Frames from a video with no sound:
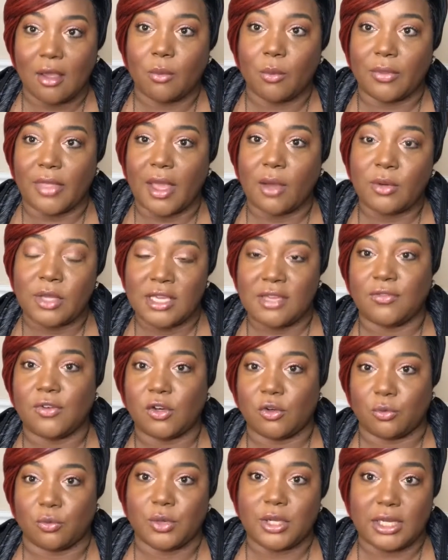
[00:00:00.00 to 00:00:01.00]
without
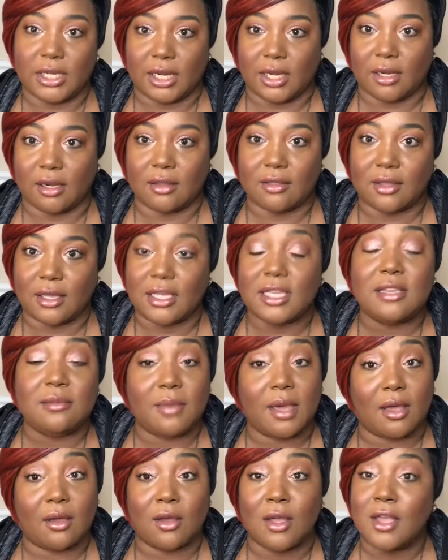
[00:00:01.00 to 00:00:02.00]
even reading the
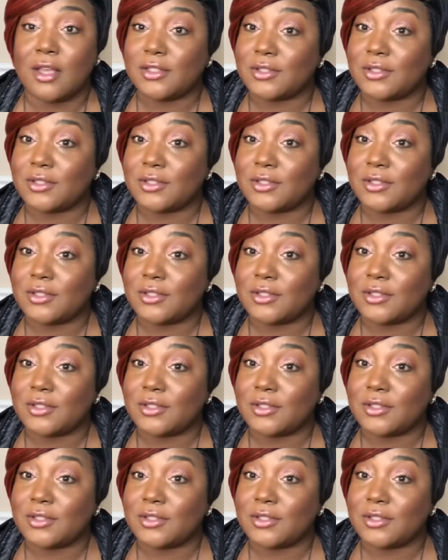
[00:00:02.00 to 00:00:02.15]
email.